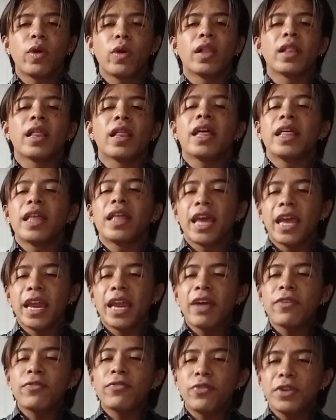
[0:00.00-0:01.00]
Well,
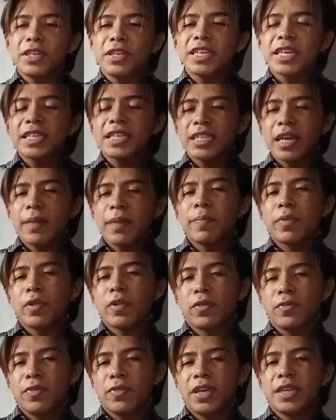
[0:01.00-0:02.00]
and a phrase
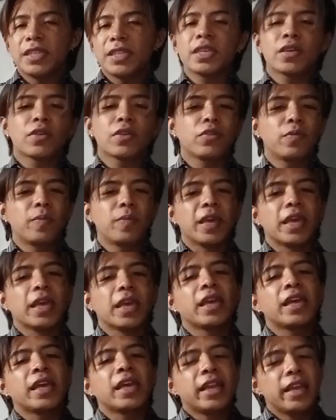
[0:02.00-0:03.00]
example of this could be,
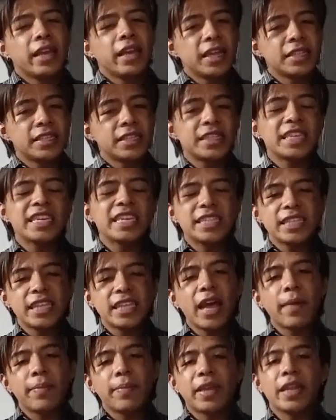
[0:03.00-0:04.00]
let's
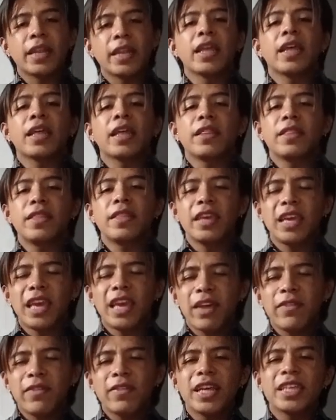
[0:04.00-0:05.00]
examine
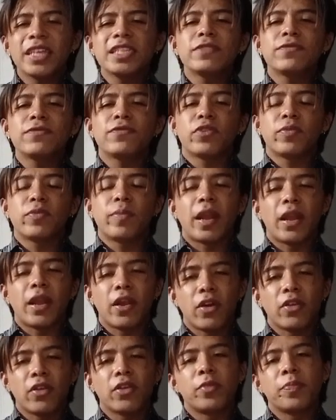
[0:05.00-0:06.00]
the evidence from
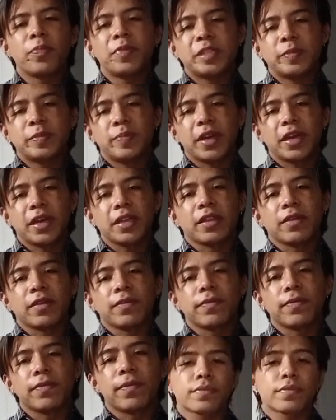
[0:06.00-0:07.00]
another perspective.
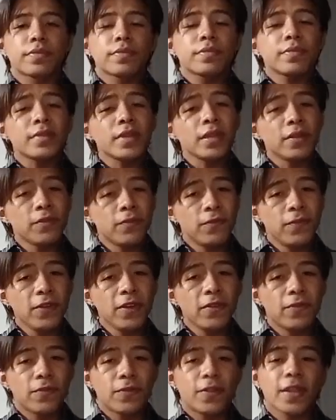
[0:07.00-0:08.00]

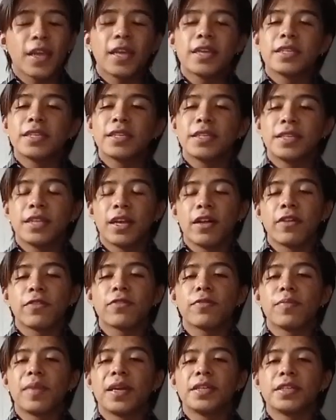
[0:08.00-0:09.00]
Fifth,
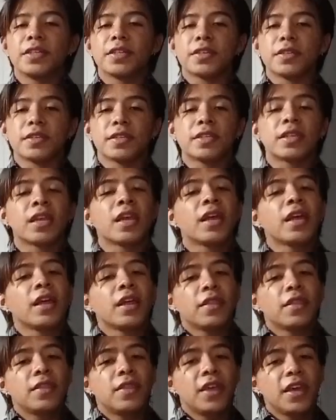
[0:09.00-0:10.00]
self-mentions.
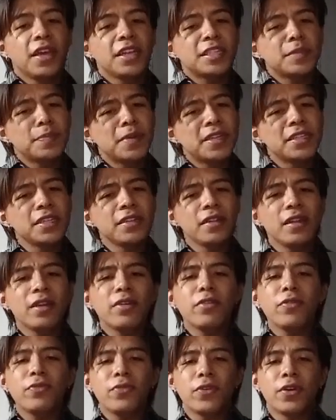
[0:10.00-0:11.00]
They explicitly
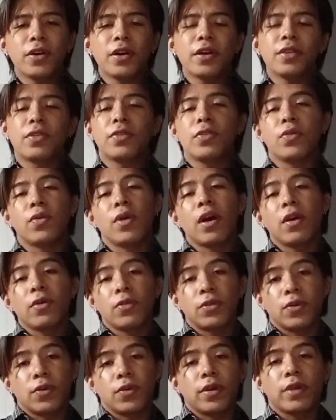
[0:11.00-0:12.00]
refer to
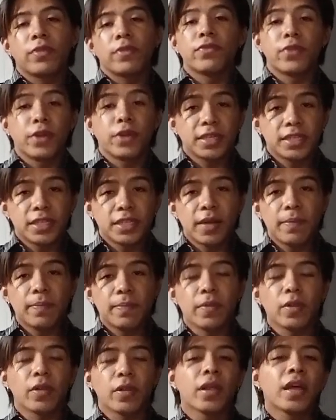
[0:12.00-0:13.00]
author. For
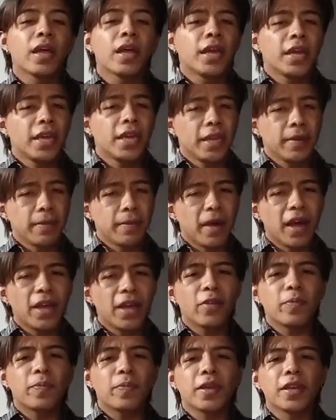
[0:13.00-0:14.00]
example, in my
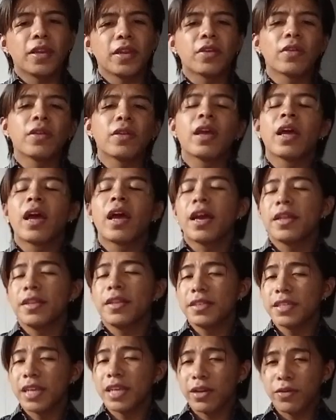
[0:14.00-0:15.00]
opinion, I
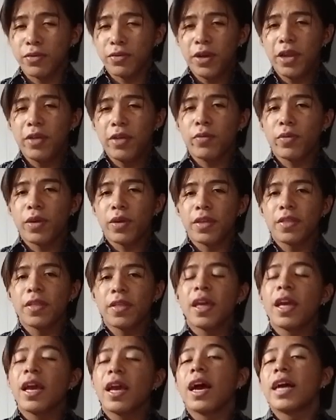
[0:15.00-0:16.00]
disagree with,
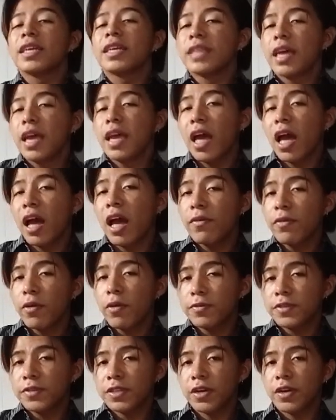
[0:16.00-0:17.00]
as I have
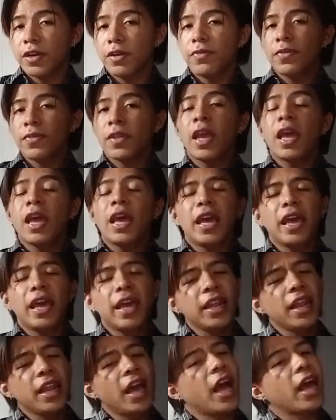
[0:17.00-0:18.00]
observed,
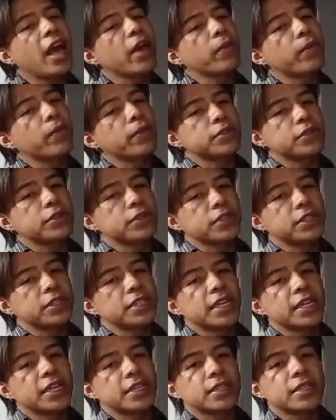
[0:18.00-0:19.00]
and I would
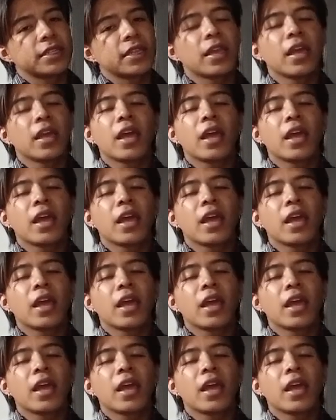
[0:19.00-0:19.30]
suggest.